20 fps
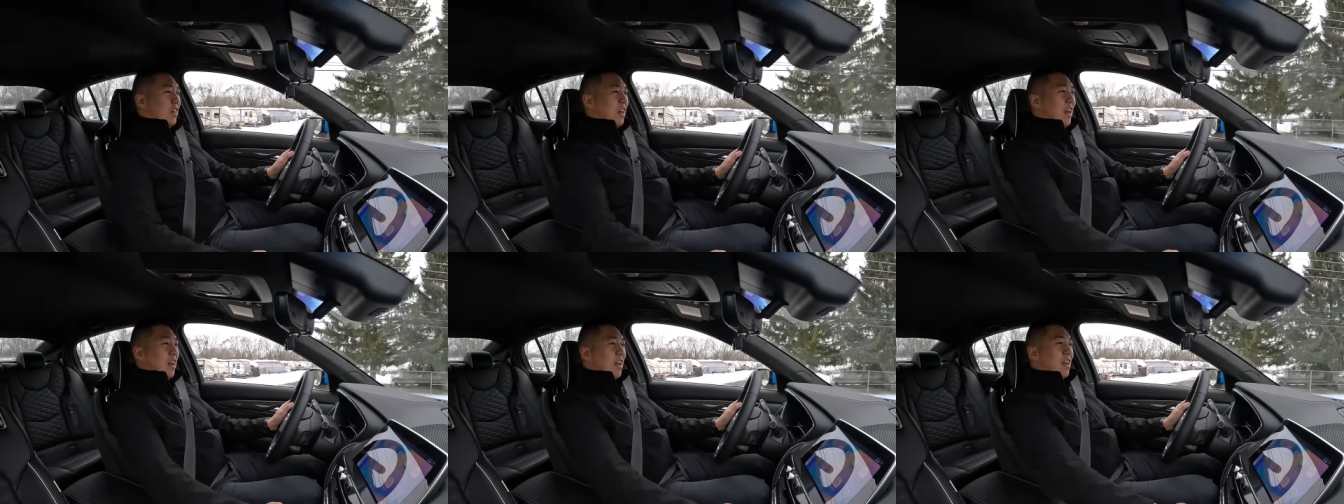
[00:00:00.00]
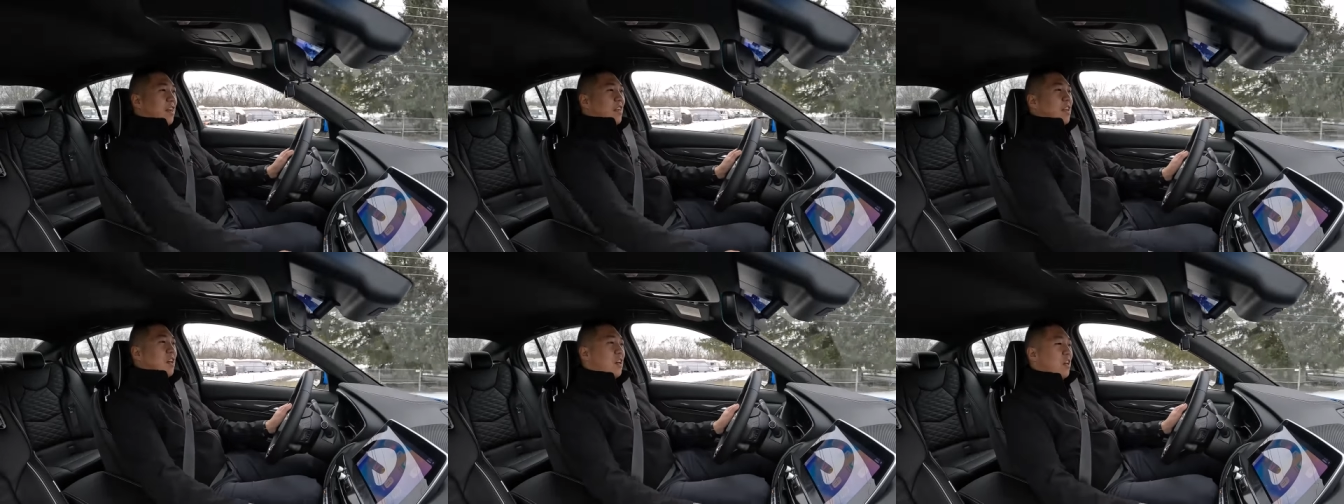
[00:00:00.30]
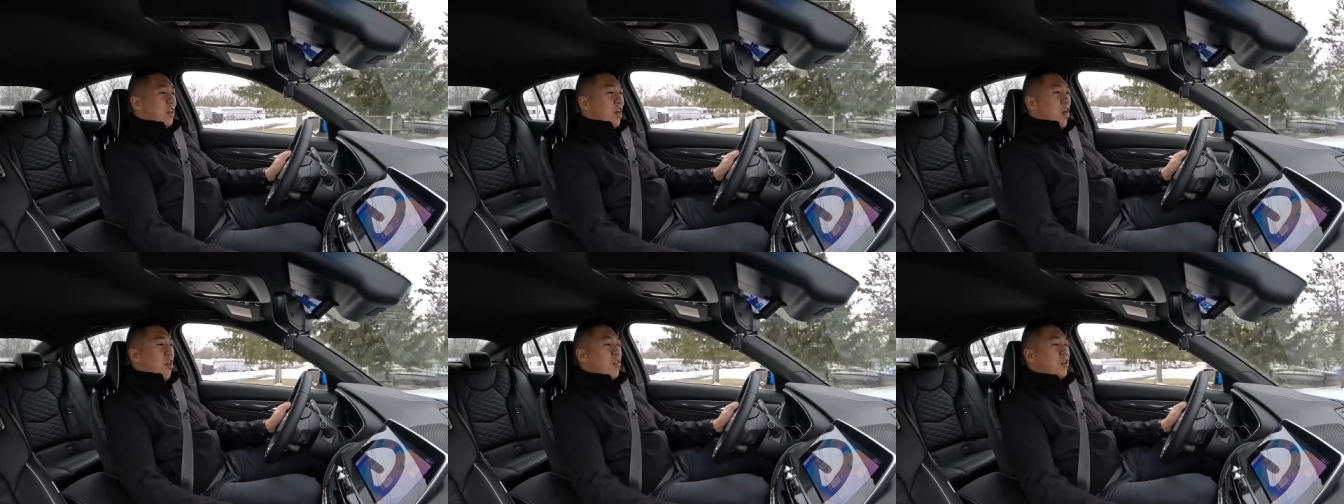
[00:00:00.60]
and
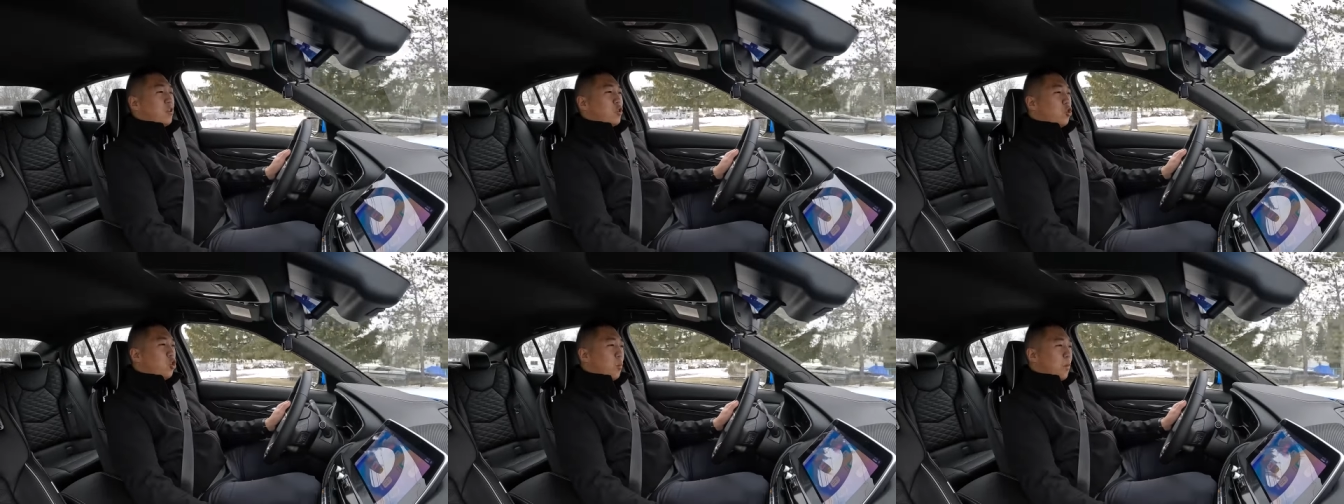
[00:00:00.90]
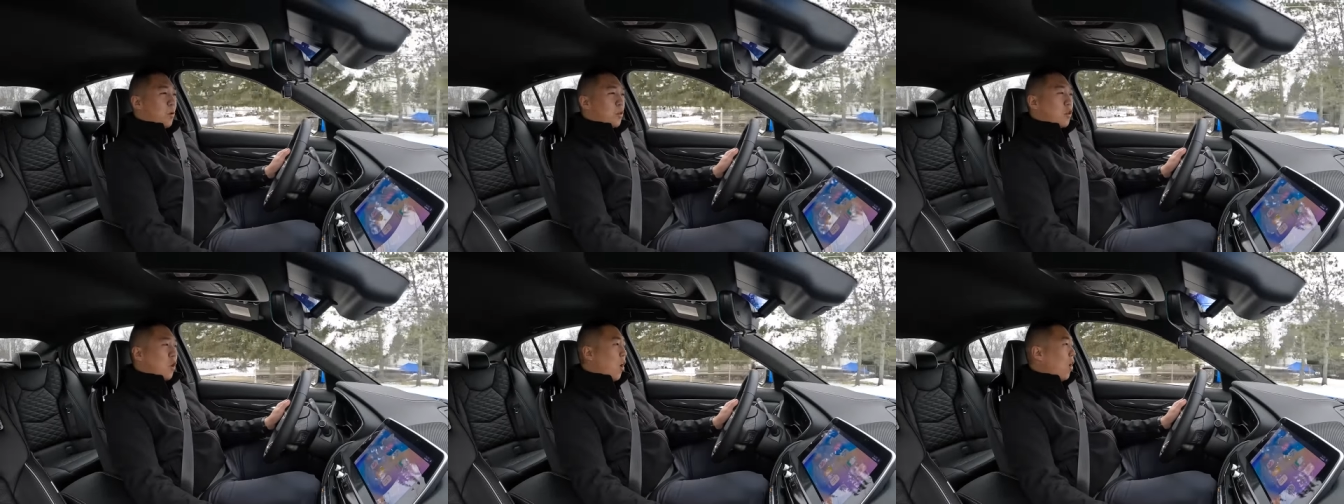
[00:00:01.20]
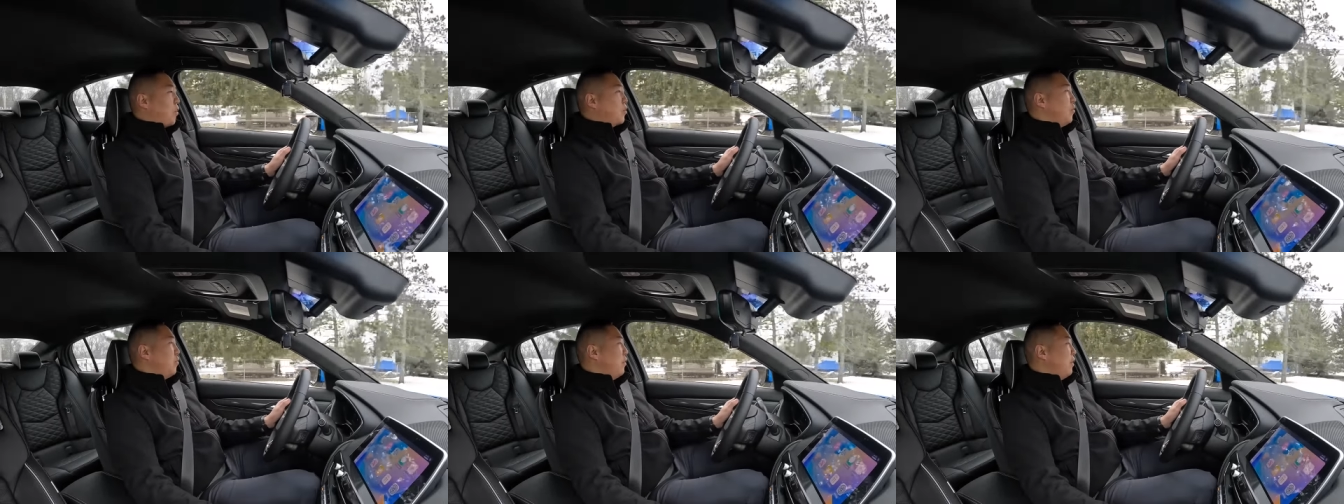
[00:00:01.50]
the
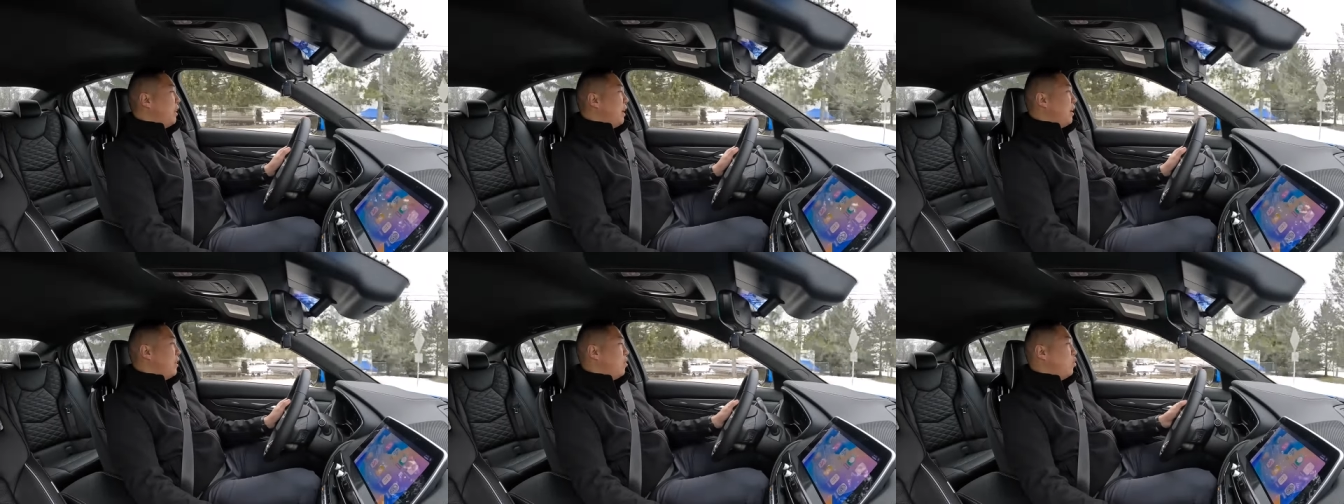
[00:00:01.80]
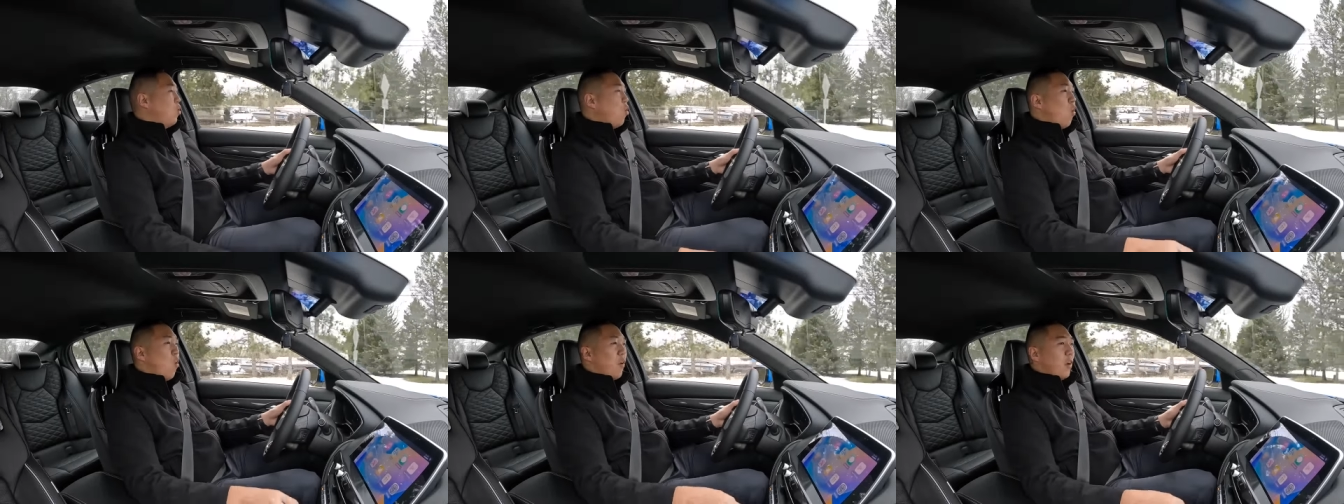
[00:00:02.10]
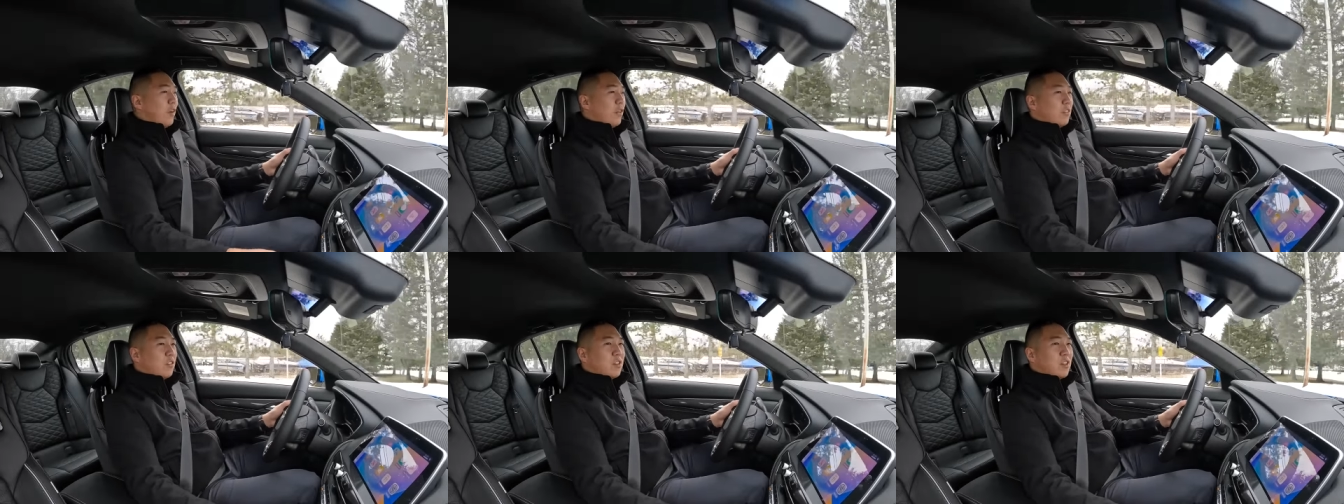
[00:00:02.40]
supercharged V8
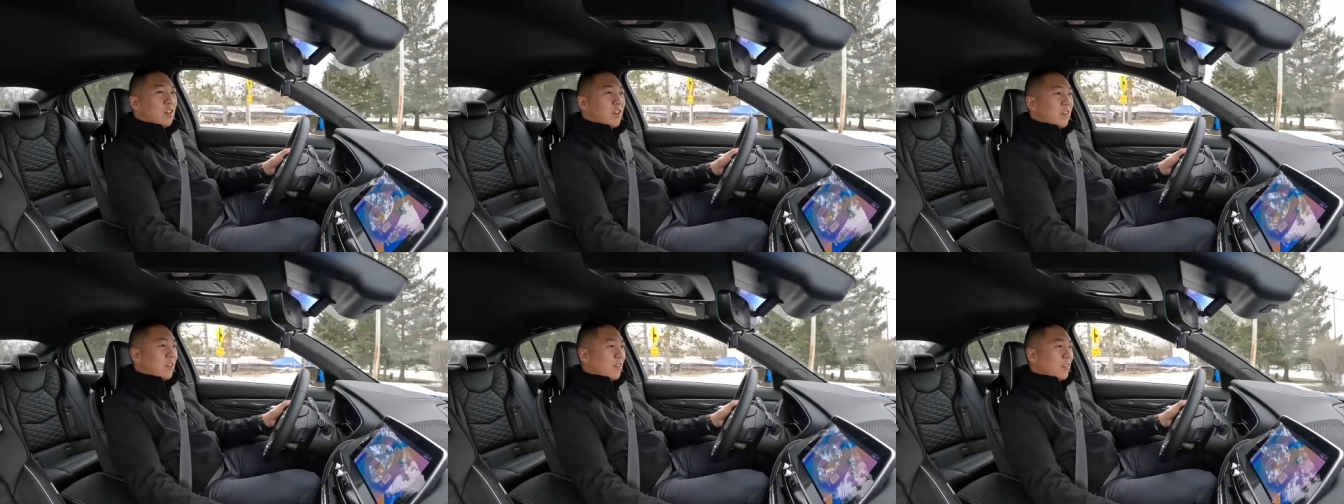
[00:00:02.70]
noise.